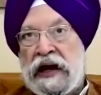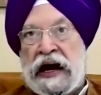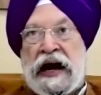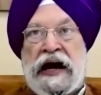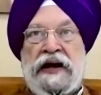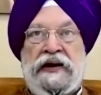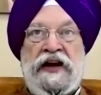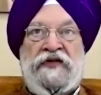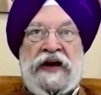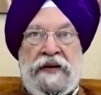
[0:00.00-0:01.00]
are,
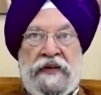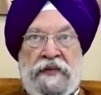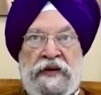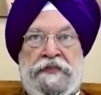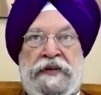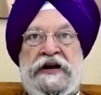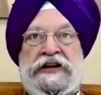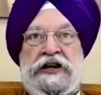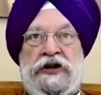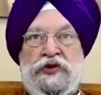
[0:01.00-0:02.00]
if I may be
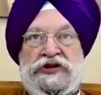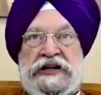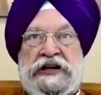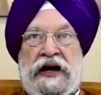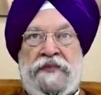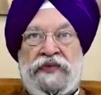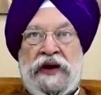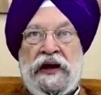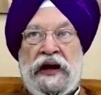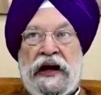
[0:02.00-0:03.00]
permitted to use the term,
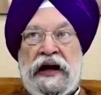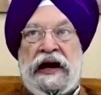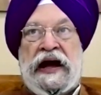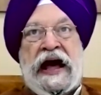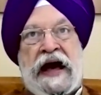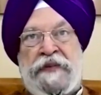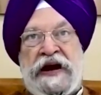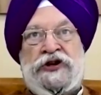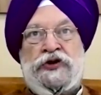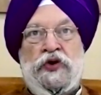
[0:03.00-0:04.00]
uh,
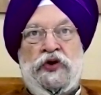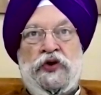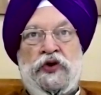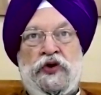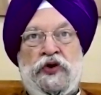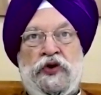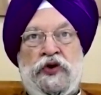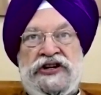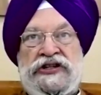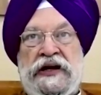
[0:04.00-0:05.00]
happy to
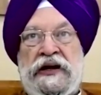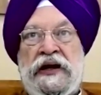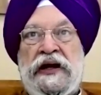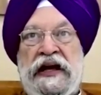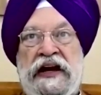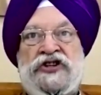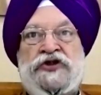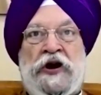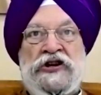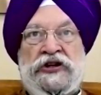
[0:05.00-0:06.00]
indulge in
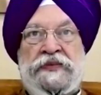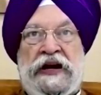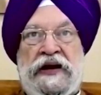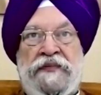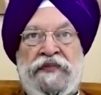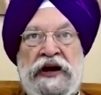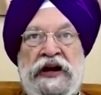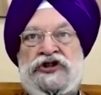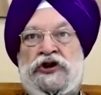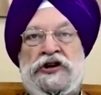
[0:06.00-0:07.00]
irresponsible
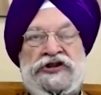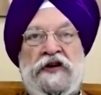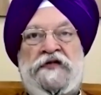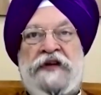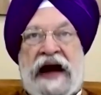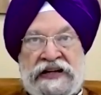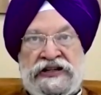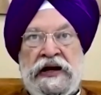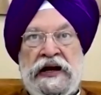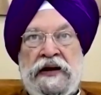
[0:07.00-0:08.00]
distortion of fact.
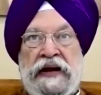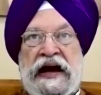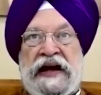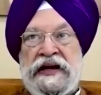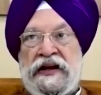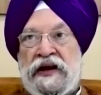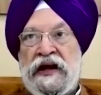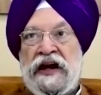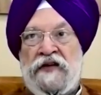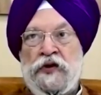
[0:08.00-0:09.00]
And I think
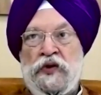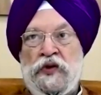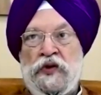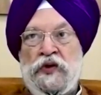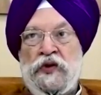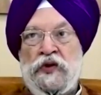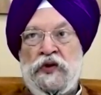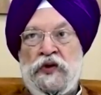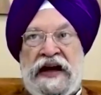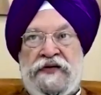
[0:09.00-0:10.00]
a few days ago, but
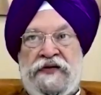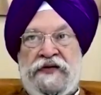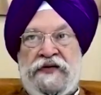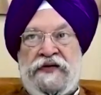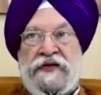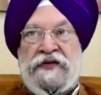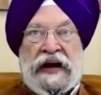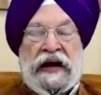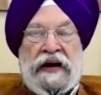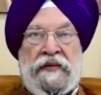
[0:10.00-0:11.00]
I took a,
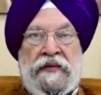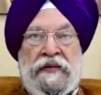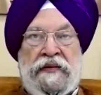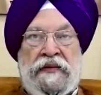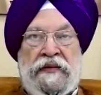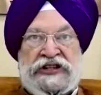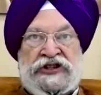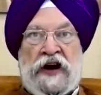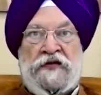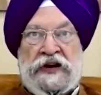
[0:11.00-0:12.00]
uh, uh, a
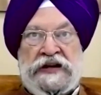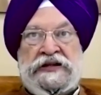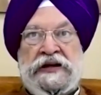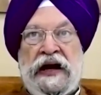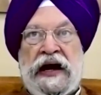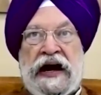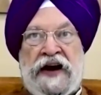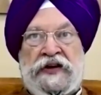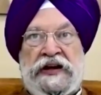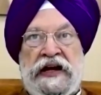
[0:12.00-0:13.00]
press conference
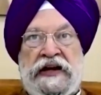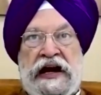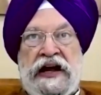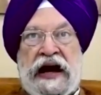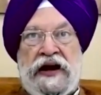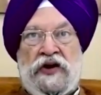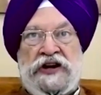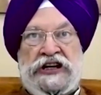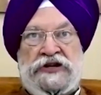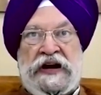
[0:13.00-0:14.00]
after the Delhi High
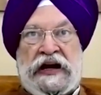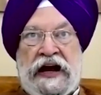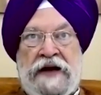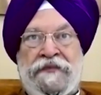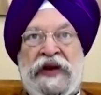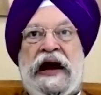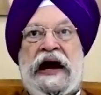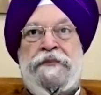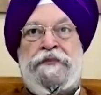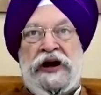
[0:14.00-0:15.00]
Court judgment came.
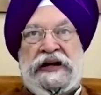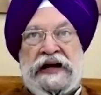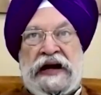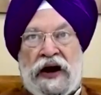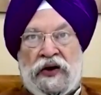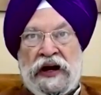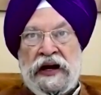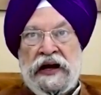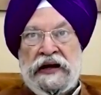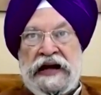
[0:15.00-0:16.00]
I pointed out
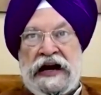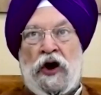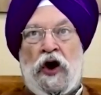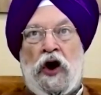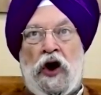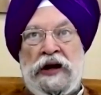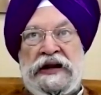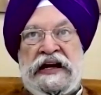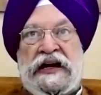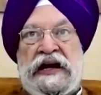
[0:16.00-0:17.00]
that all
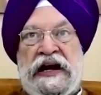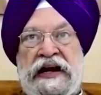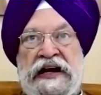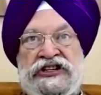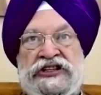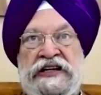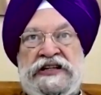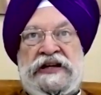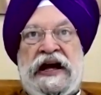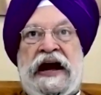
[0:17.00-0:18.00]
the
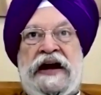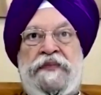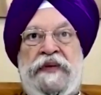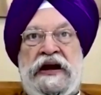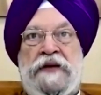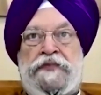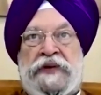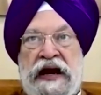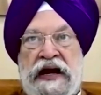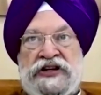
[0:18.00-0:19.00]
clearances had been
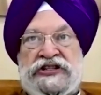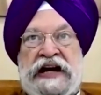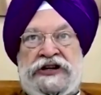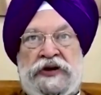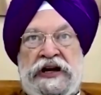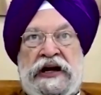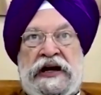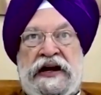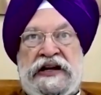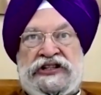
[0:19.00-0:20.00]
obtained, statutory
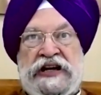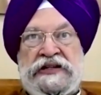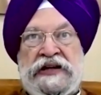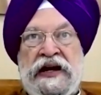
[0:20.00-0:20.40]
clearances,